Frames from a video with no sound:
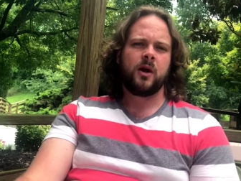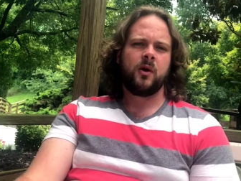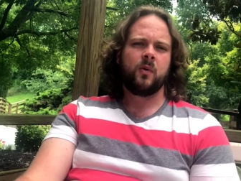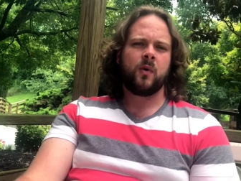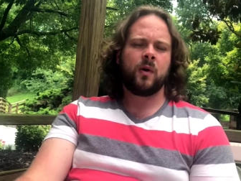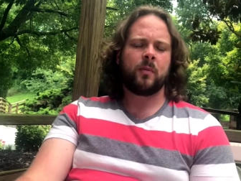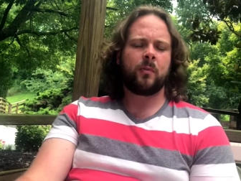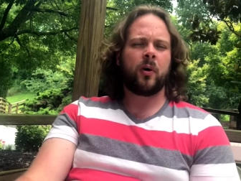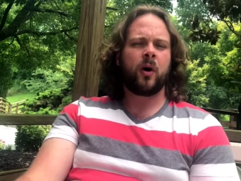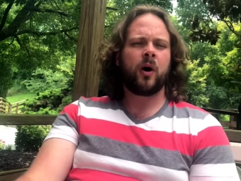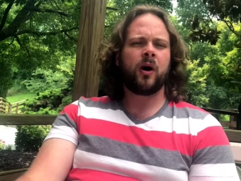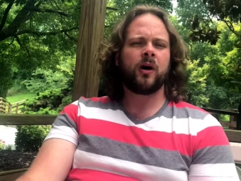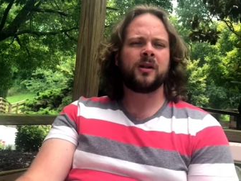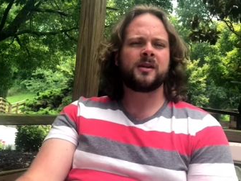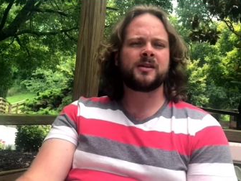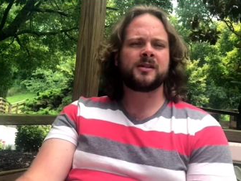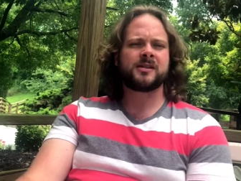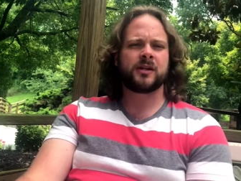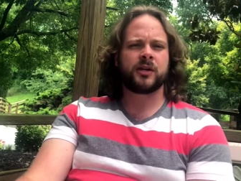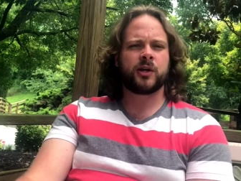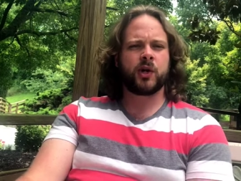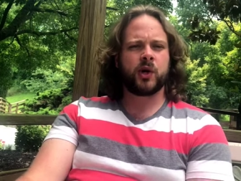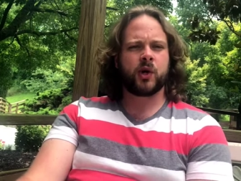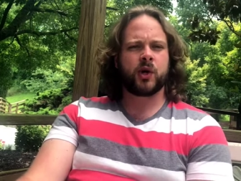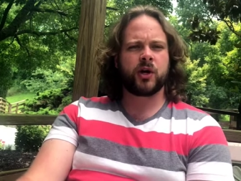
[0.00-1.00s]
What Paul is
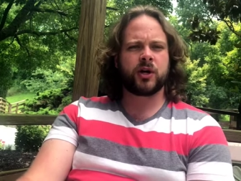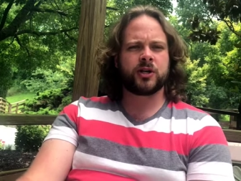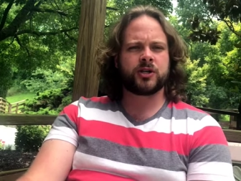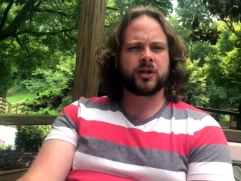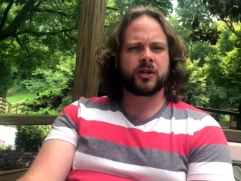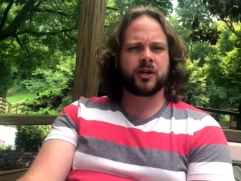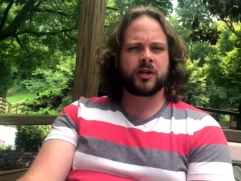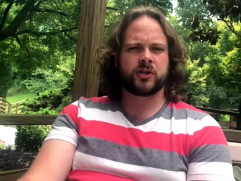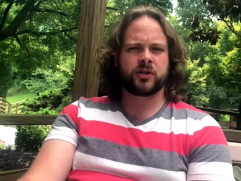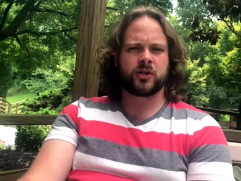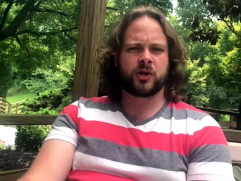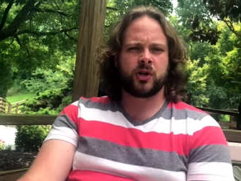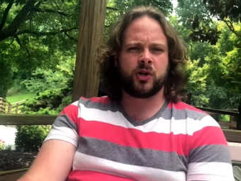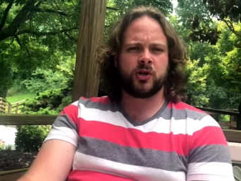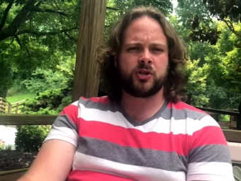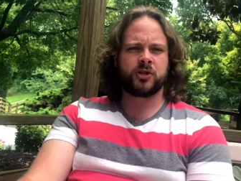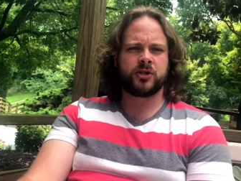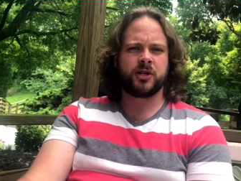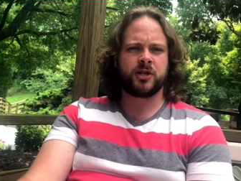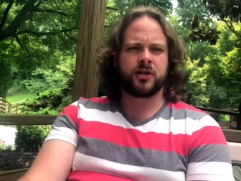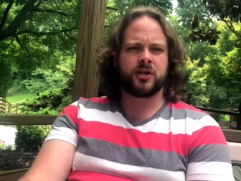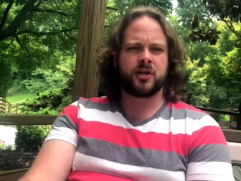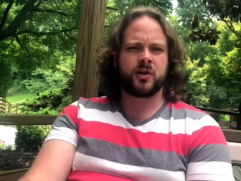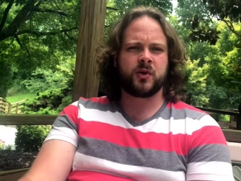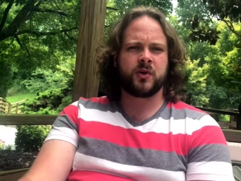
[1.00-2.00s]
encouraging the church
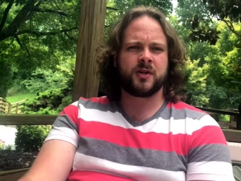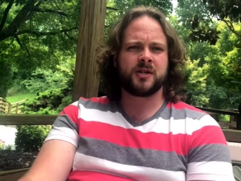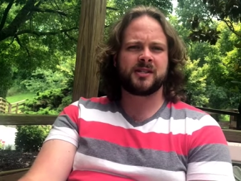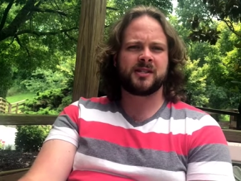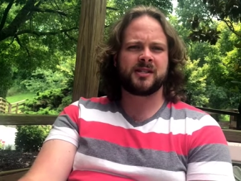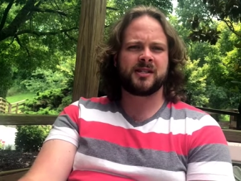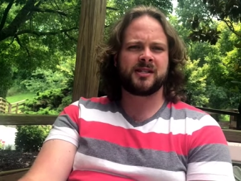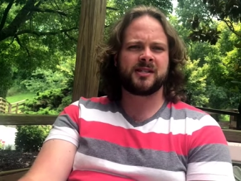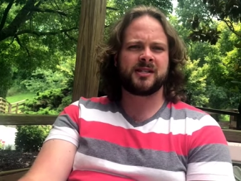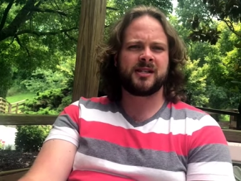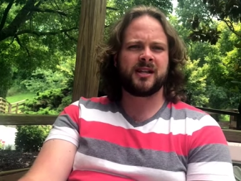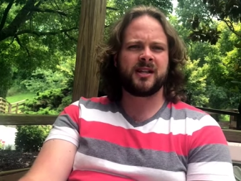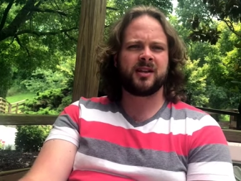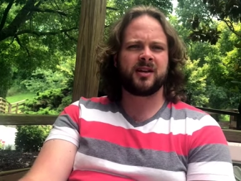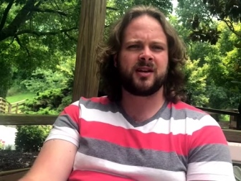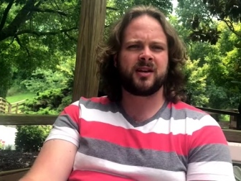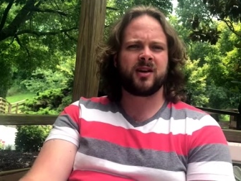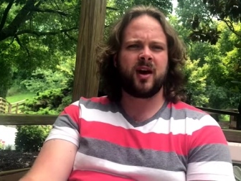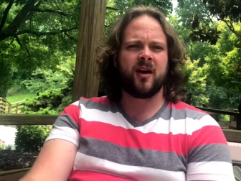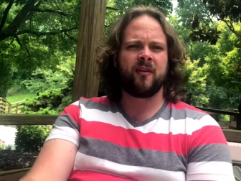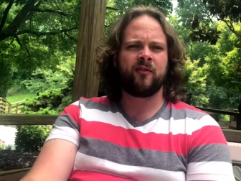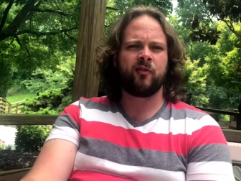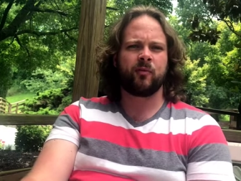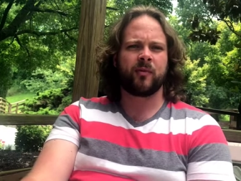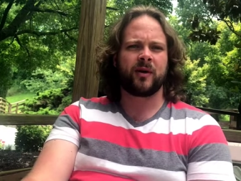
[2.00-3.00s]
to do is to see the
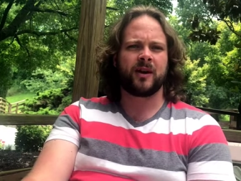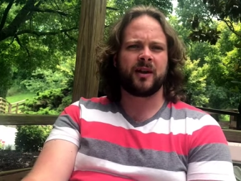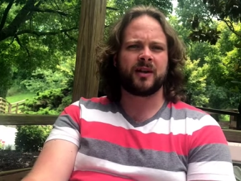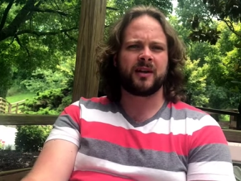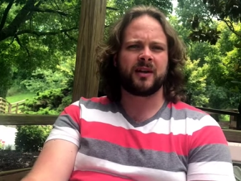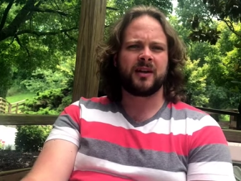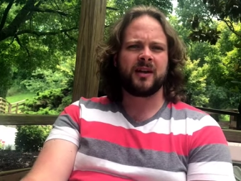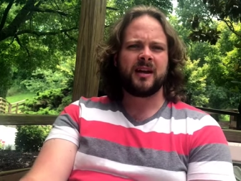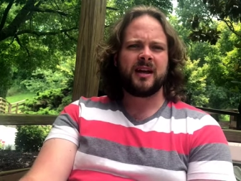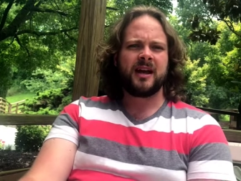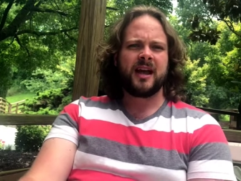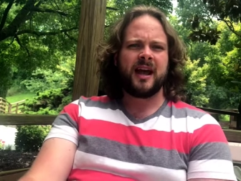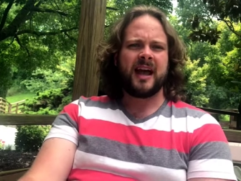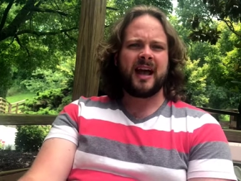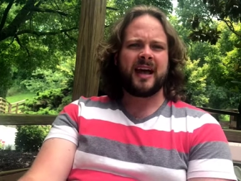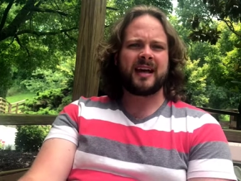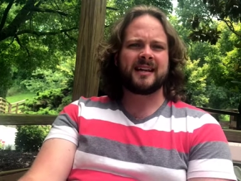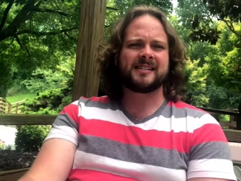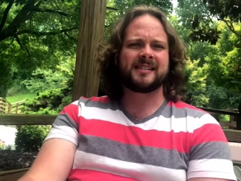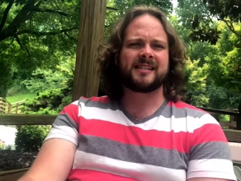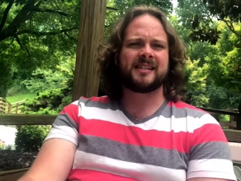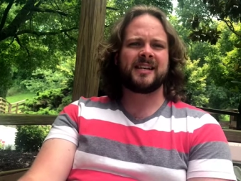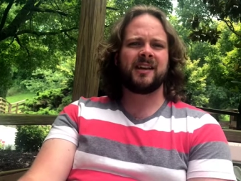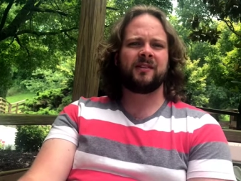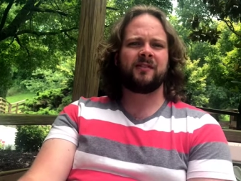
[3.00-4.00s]
government
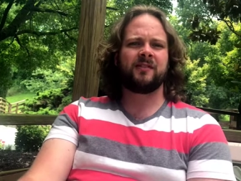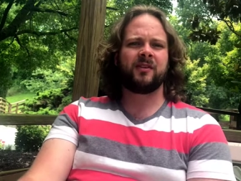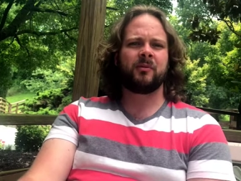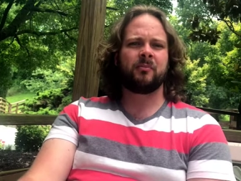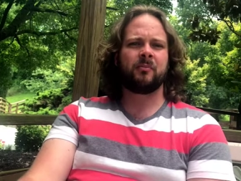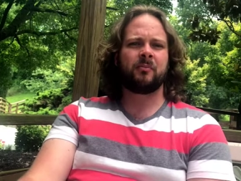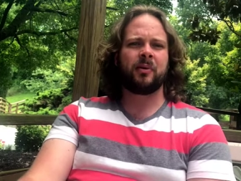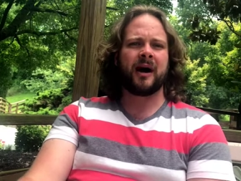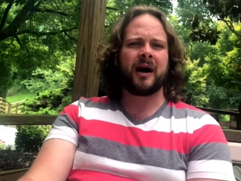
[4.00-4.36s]
as given